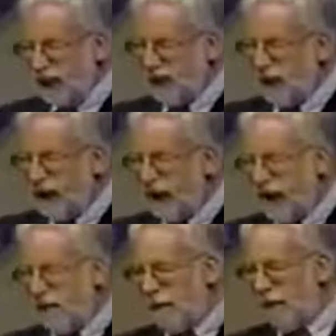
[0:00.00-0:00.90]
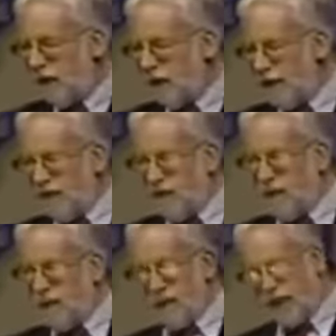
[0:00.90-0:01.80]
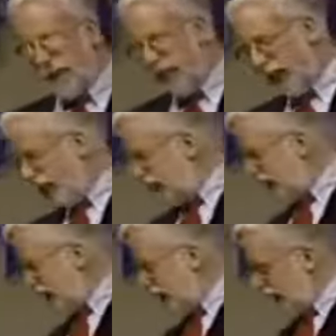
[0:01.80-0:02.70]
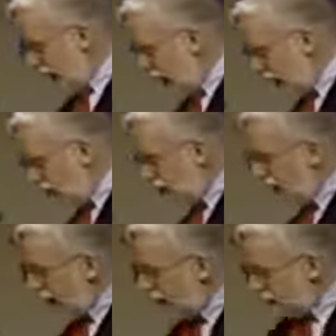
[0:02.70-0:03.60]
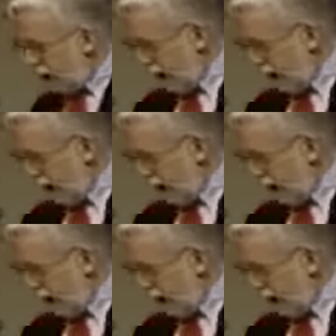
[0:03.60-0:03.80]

thing that's very common, I'm sure some of you have seen these, are the wearing of